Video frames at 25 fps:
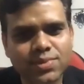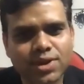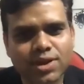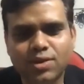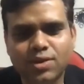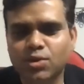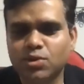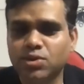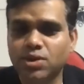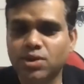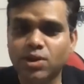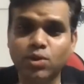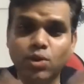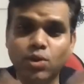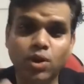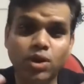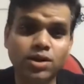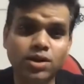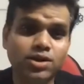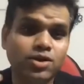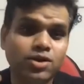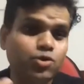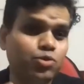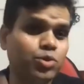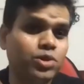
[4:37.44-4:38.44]
Looks like
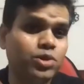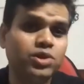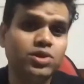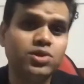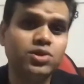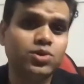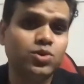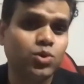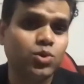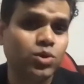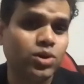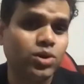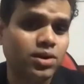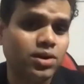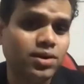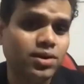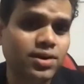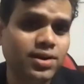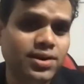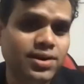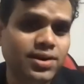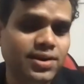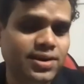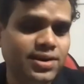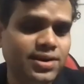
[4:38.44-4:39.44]
God gave me this story,
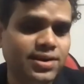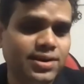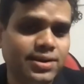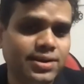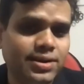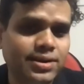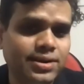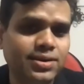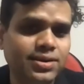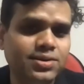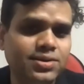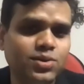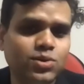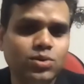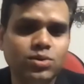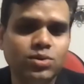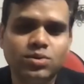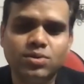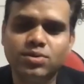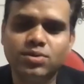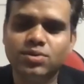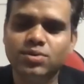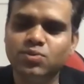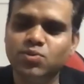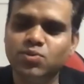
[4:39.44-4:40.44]
right?
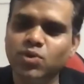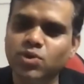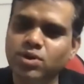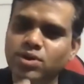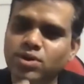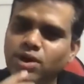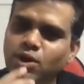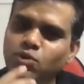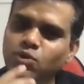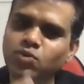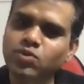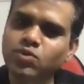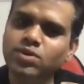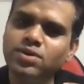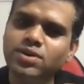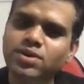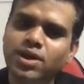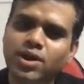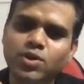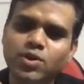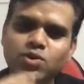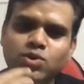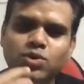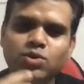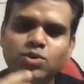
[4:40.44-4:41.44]
So
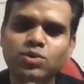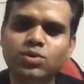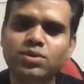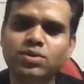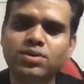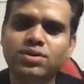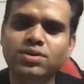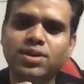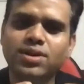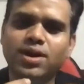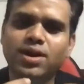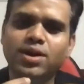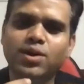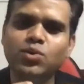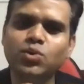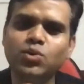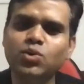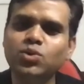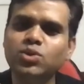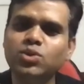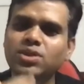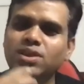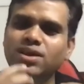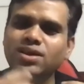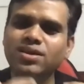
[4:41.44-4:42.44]
how do
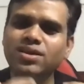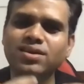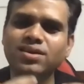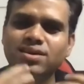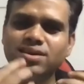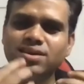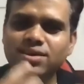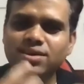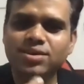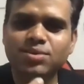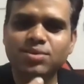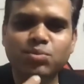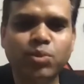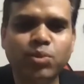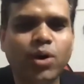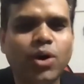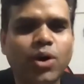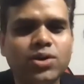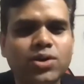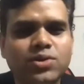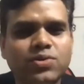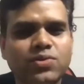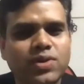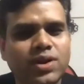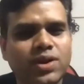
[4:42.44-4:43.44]
you think his
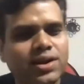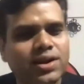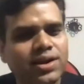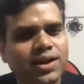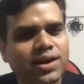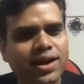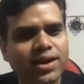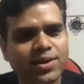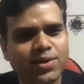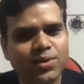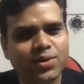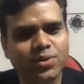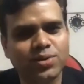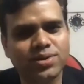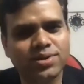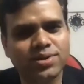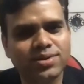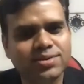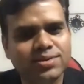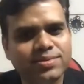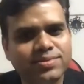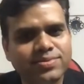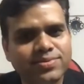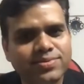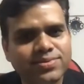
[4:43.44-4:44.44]
boss will react on
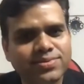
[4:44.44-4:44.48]
this?